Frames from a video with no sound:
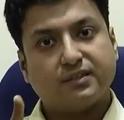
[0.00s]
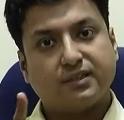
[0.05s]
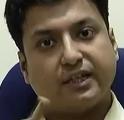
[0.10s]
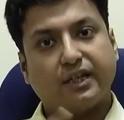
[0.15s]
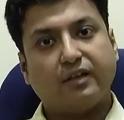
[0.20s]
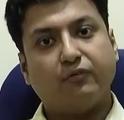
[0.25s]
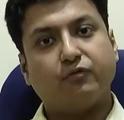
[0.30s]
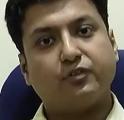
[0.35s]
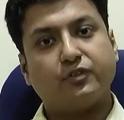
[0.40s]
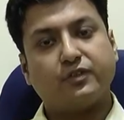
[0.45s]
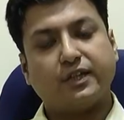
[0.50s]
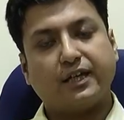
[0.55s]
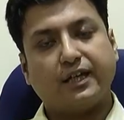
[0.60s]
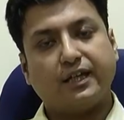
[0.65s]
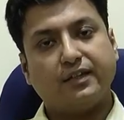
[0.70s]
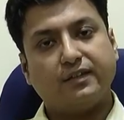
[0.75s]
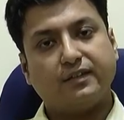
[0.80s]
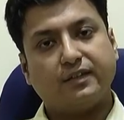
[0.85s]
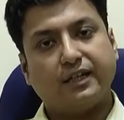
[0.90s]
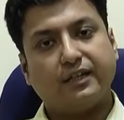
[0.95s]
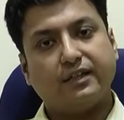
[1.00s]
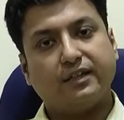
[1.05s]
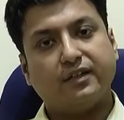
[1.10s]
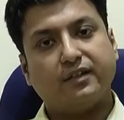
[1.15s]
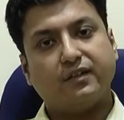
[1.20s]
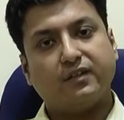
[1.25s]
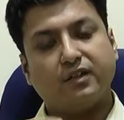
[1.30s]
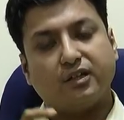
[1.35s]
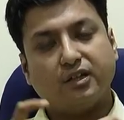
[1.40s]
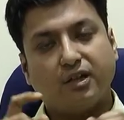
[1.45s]
emphasize that it
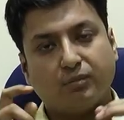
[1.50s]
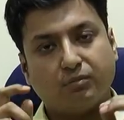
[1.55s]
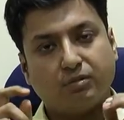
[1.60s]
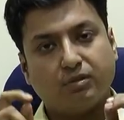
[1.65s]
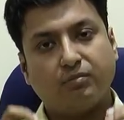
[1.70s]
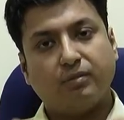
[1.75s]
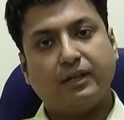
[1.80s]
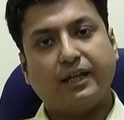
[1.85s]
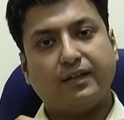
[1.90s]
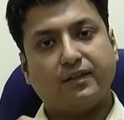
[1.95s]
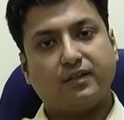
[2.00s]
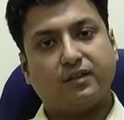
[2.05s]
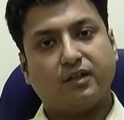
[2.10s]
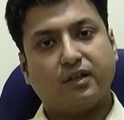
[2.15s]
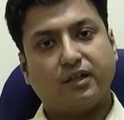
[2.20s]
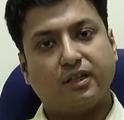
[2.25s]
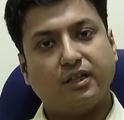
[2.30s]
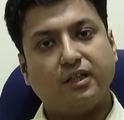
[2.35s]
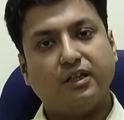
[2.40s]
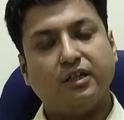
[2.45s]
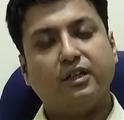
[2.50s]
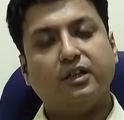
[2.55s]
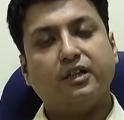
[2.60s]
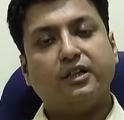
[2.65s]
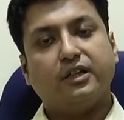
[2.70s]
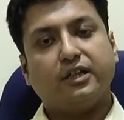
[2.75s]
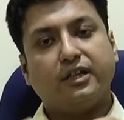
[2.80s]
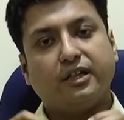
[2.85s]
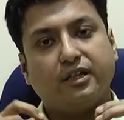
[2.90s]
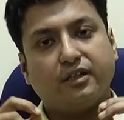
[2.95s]
is a double-blind study
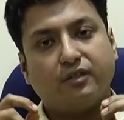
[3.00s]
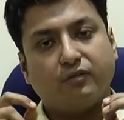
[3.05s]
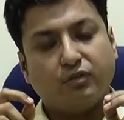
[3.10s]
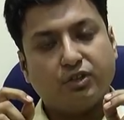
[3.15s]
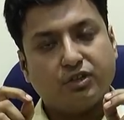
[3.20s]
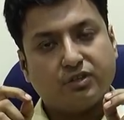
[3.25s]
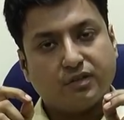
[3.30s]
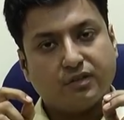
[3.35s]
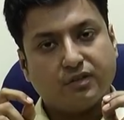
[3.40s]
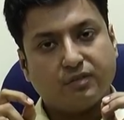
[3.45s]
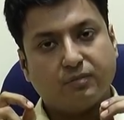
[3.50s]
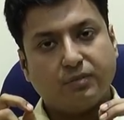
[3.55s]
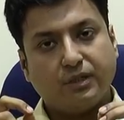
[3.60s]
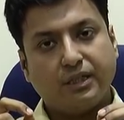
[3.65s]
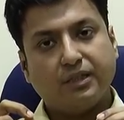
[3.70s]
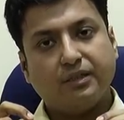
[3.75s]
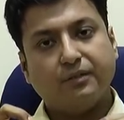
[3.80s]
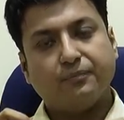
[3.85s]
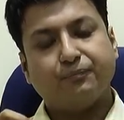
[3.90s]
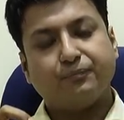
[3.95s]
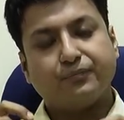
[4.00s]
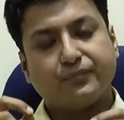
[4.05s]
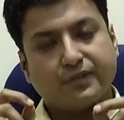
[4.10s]
which is being